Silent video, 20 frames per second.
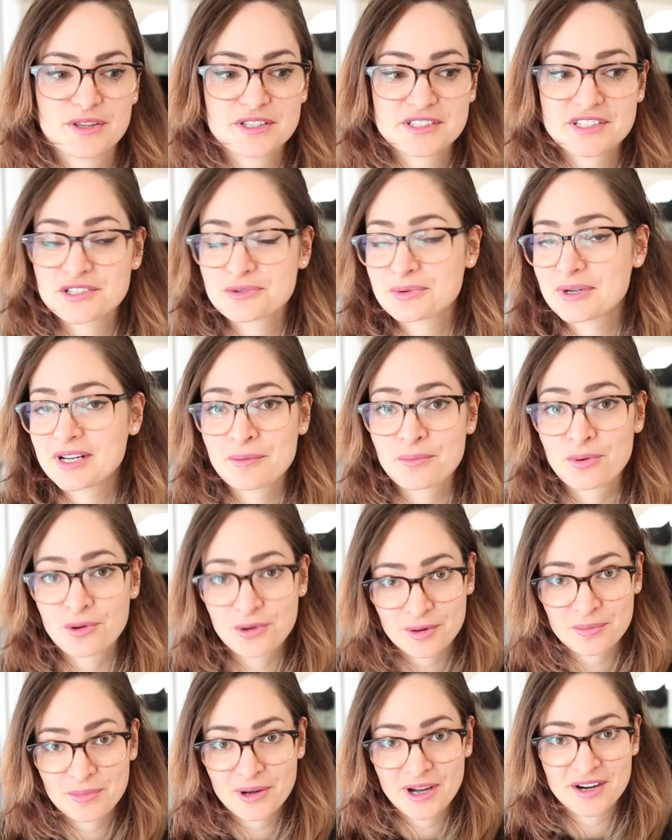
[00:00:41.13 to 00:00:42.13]
This is a really
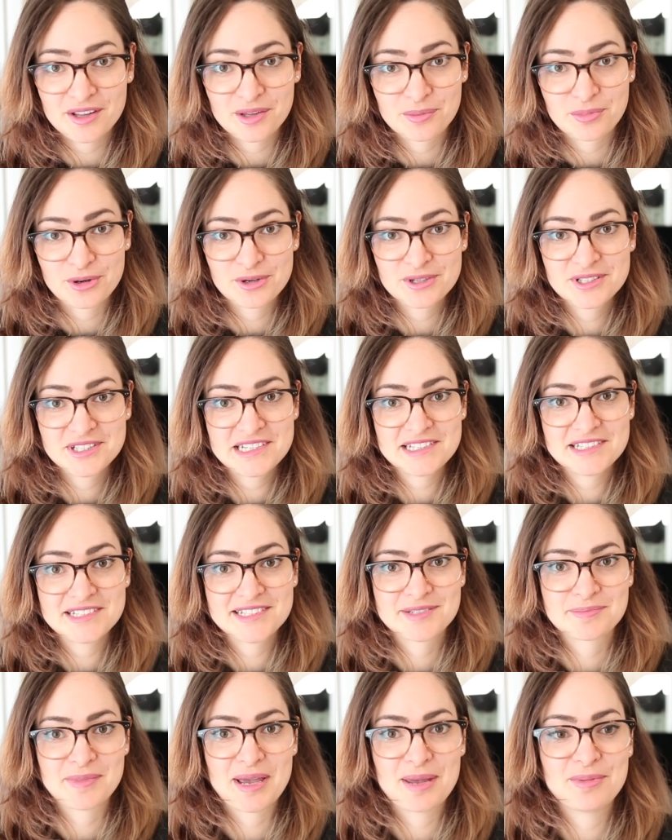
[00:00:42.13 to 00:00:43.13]
important part of the process.
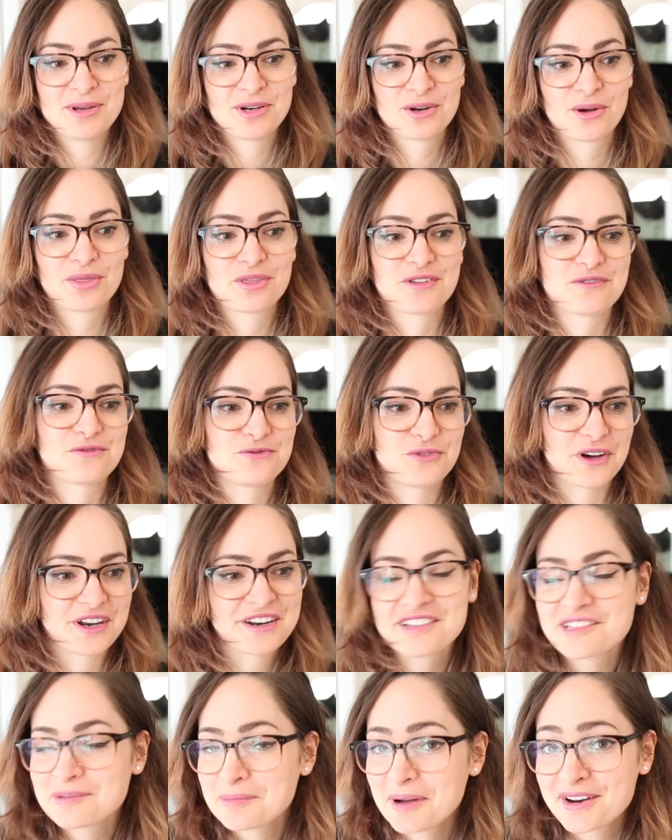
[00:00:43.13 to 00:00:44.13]
It's maybe not the
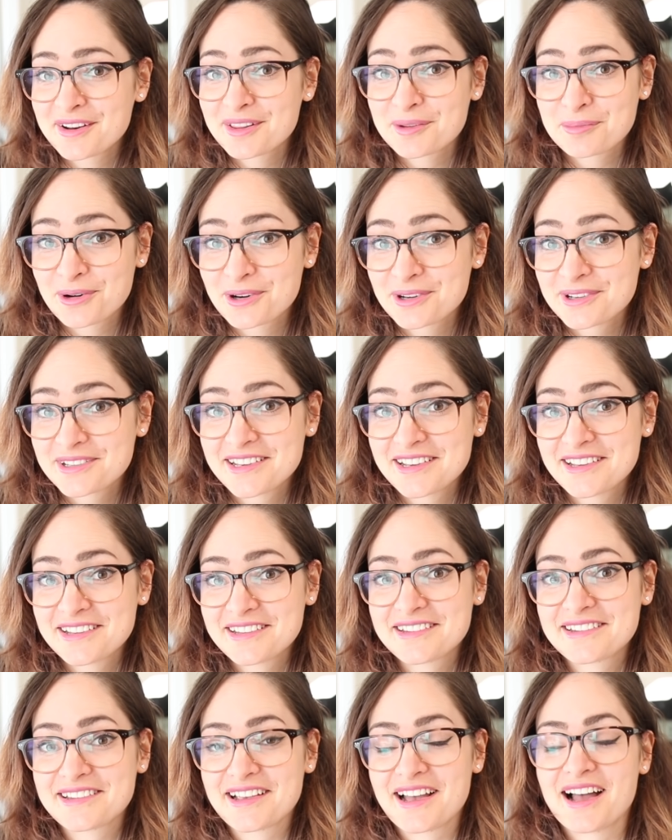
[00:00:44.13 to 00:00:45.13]
funnest part of the
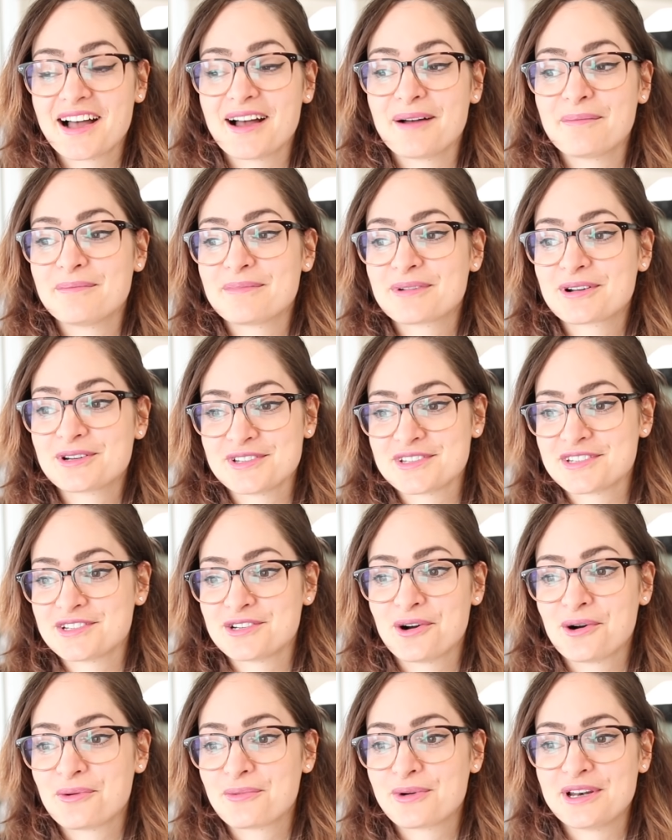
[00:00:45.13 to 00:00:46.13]
process because it's
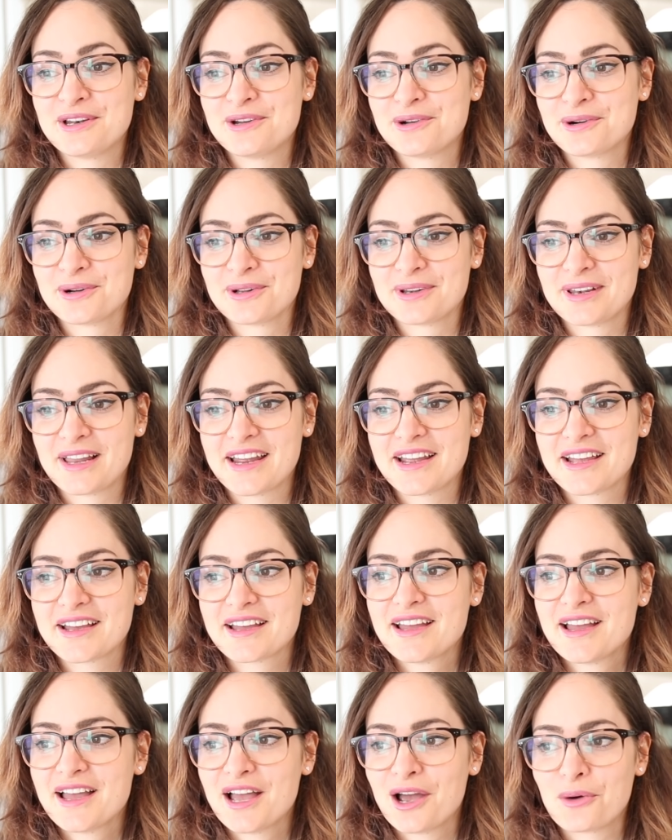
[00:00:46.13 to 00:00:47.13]
not when you're like
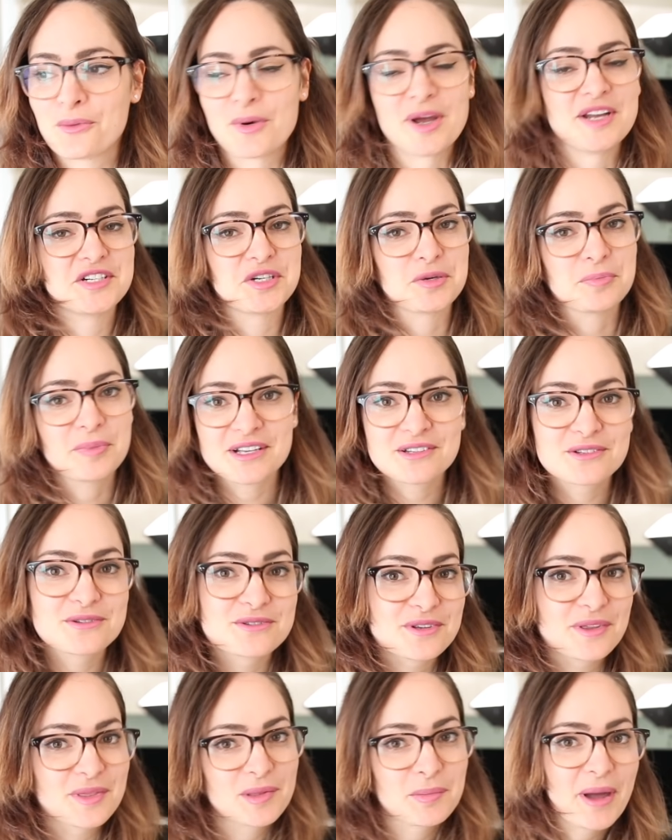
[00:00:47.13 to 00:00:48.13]
arranging
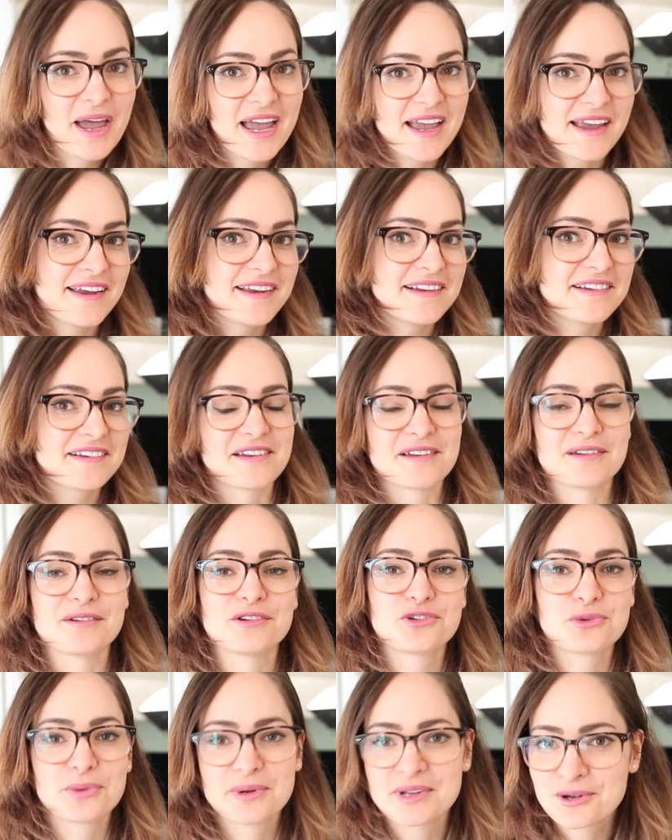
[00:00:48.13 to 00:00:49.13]
pixels on the page
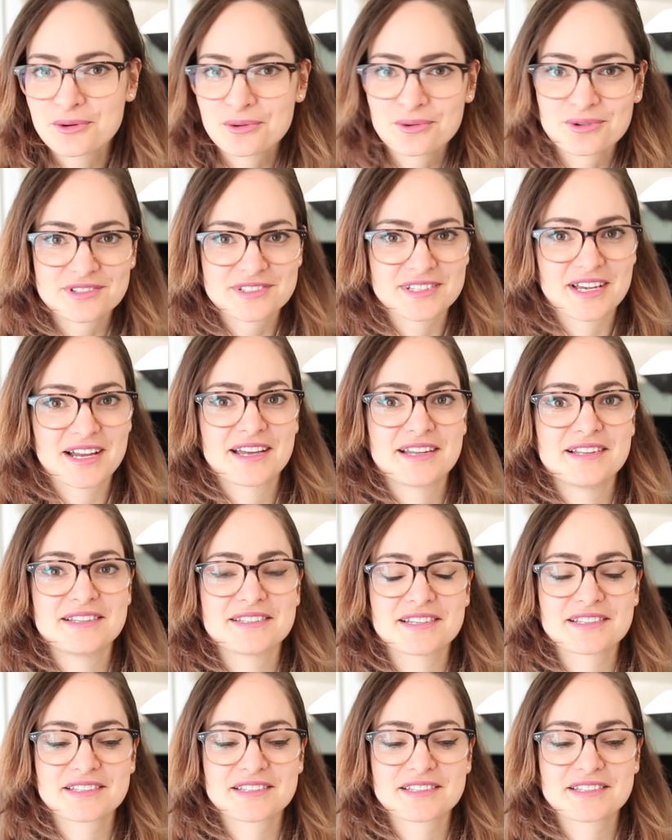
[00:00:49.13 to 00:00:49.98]
and doing cool designs.